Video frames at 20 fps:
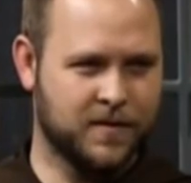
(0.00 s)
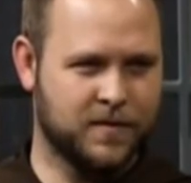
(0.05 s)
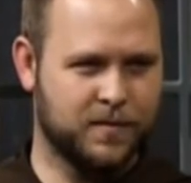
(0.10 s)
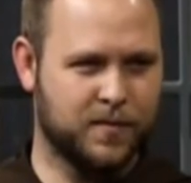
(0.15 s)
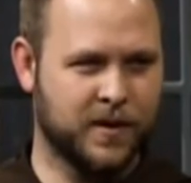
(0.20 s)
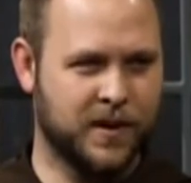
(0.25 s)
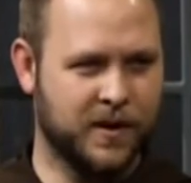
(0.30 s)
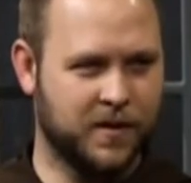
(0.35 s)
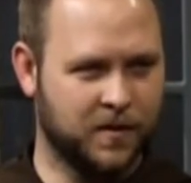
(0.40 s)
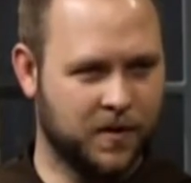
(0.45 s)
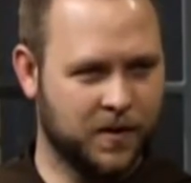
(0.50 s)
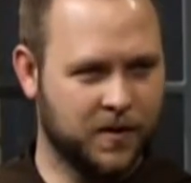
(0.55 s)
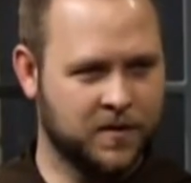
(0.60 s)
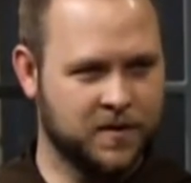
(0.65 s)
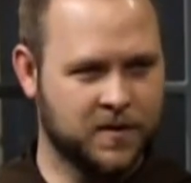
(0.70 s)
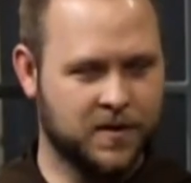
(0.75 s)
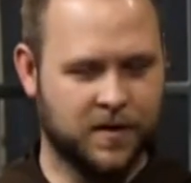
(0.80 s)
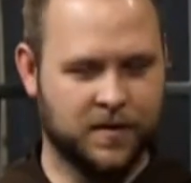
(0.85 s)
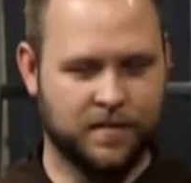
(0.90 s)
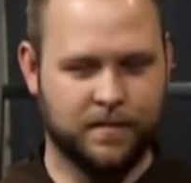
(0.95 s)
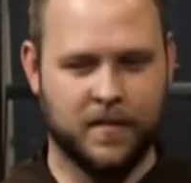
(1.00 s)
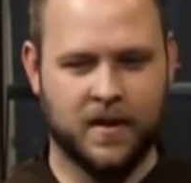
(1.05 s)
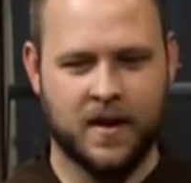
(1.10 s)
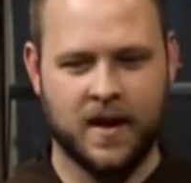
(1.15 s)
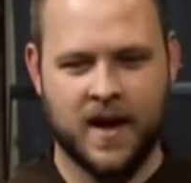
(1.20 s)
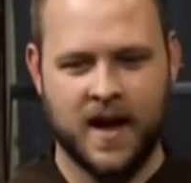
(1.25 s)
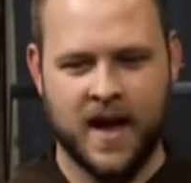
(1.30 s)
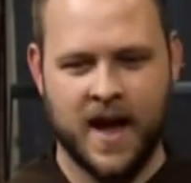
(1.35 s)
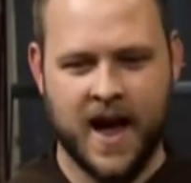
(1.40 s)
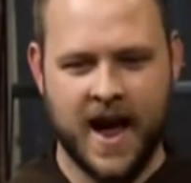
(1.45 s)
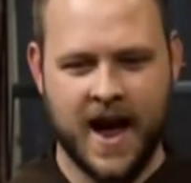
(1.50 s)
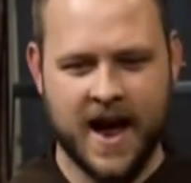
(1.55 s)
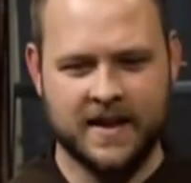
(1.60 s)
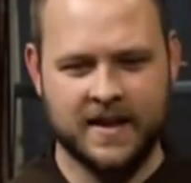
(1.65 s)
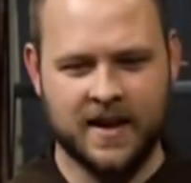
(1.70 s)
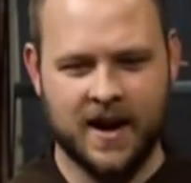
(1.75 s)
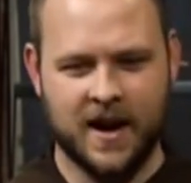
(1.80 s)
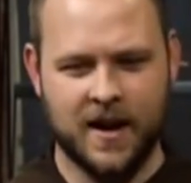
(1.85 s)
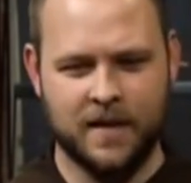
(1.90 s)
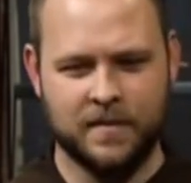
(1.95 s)
It's pretty gruesome at
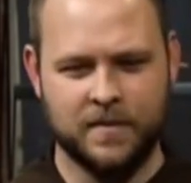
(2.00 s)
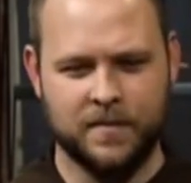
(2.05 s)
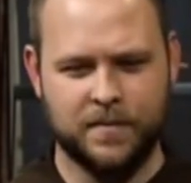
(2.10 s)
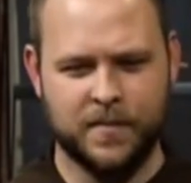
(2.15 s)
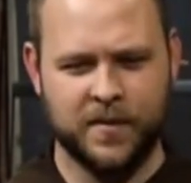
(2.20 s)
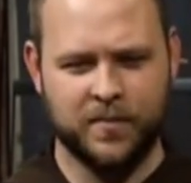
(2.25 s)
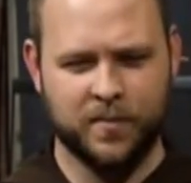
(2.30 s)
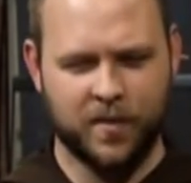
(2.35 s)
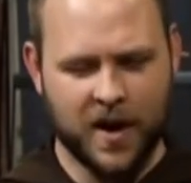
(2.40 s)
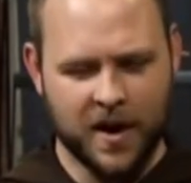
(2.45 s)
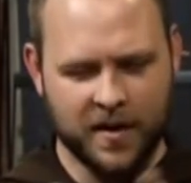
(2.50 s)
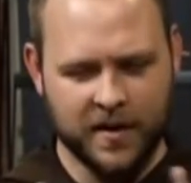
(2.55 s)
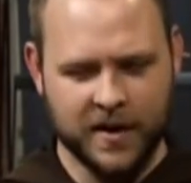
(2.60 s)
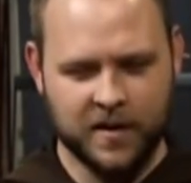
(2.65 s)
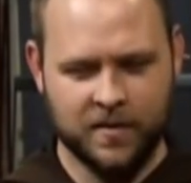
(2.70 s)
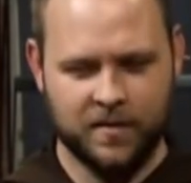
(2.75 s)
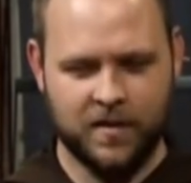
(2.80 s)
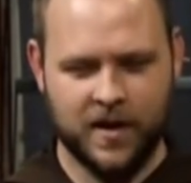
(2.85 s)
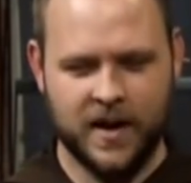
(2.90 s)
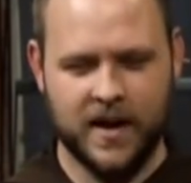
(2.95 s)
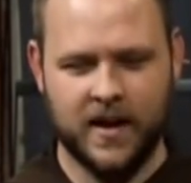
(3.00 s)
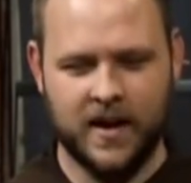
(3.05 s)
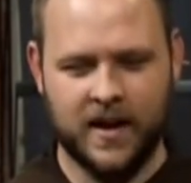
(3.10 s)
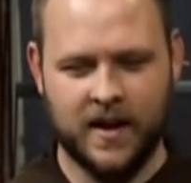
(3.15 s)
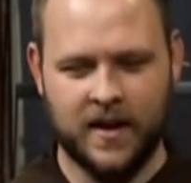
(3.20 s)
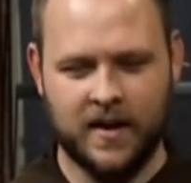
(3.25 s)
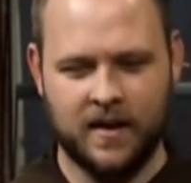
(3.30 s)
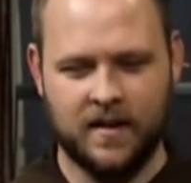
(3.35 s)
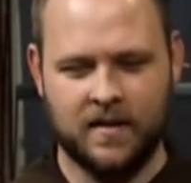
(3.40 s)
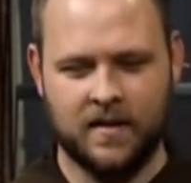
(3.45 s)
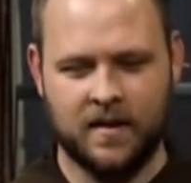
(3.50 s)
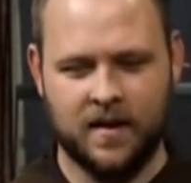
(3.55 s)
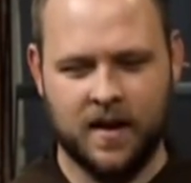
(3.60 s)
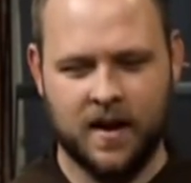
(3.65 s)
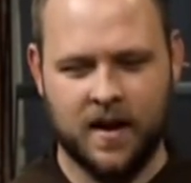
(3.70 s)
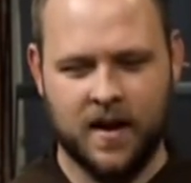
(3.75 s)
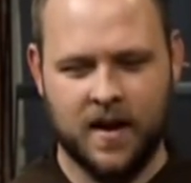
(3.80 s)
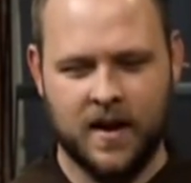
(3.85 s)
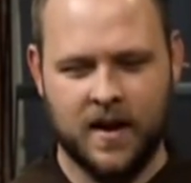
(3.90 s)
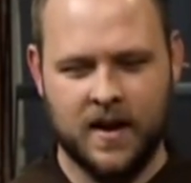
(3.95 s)
times. But while you're reading it,
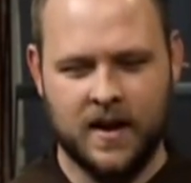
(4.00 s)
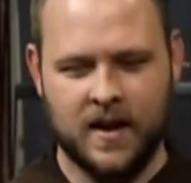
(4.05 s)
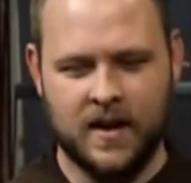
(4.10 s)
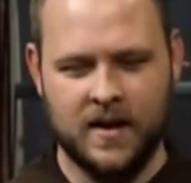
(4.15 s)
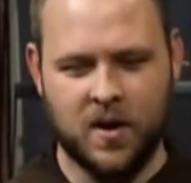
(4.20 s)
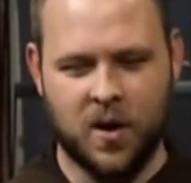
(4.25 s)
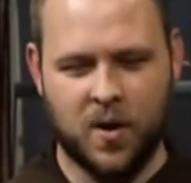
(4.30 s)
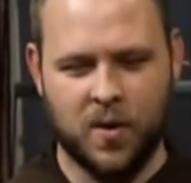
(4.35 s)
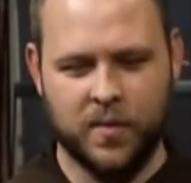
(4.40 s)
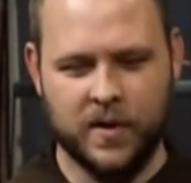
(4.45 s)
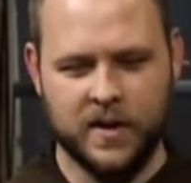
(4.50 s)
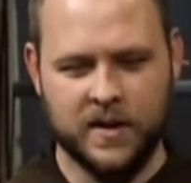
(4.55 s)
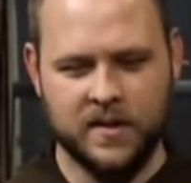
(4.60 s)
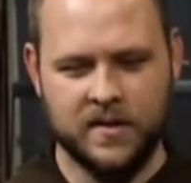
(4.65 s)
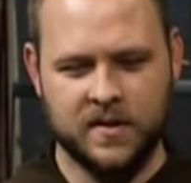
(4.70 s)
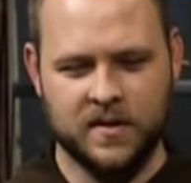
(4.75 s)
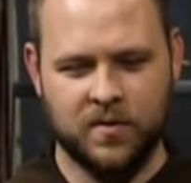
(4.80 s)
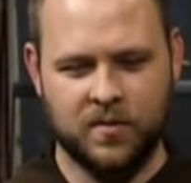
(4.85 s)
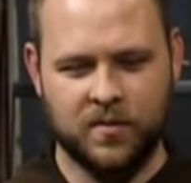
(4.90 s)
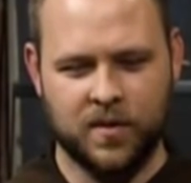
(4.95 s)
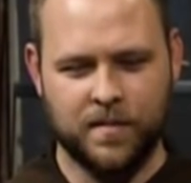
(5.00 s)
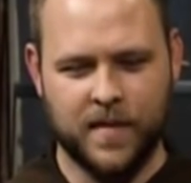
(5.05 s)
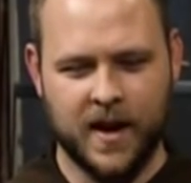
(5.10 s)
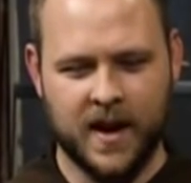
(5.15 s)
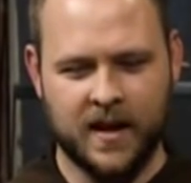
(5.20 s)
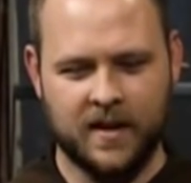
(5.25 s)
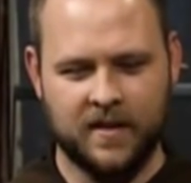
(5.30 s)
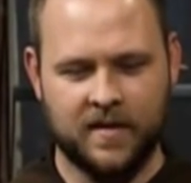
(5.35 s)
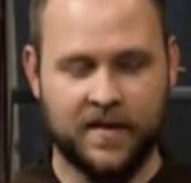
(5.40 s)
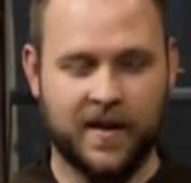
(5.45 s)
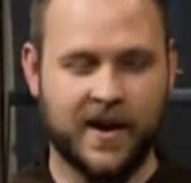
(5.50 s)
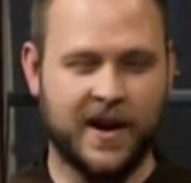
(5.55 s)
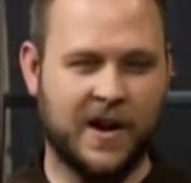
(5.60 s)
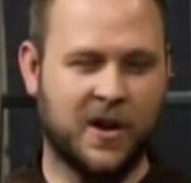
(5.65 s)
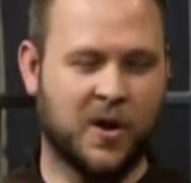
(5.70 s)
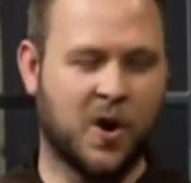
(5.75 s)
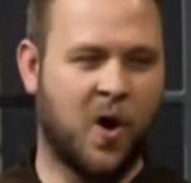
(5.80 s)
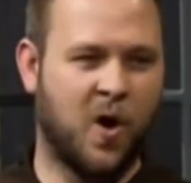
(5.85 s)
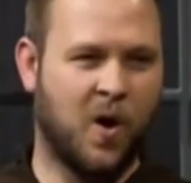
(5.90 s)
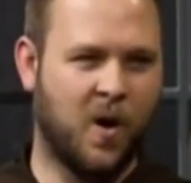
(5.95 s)
he always remains very
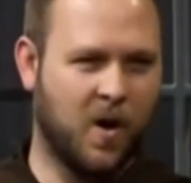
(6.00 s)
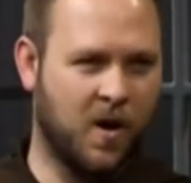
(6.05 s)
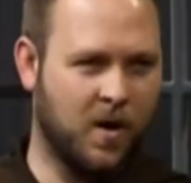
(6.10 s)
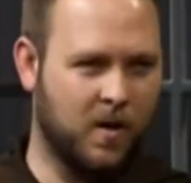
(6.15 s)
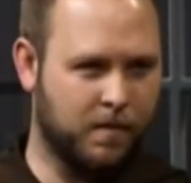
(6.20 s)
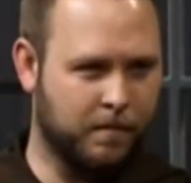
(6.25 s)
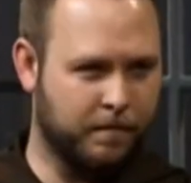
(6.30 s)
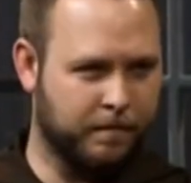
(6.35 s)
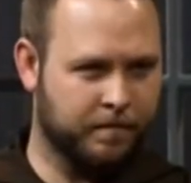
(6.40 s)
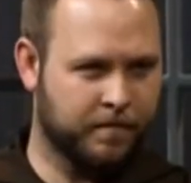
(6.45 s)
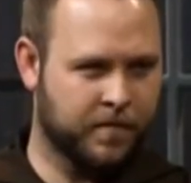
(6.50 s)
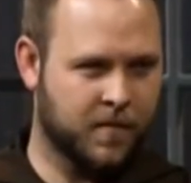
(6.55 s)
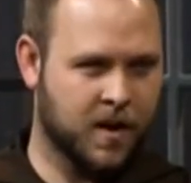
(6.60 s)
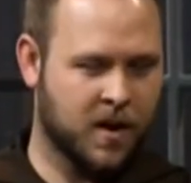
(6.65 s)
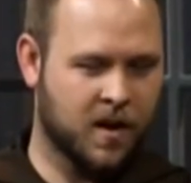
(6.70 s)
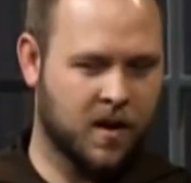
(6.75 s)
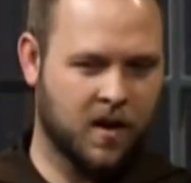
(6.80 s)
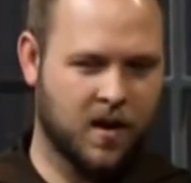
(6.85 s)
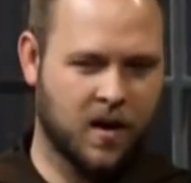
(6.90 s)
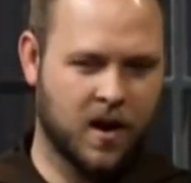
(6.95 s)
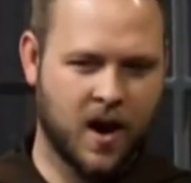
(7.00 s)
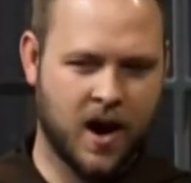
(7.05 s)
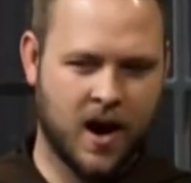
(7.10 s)
calm mm-hmm.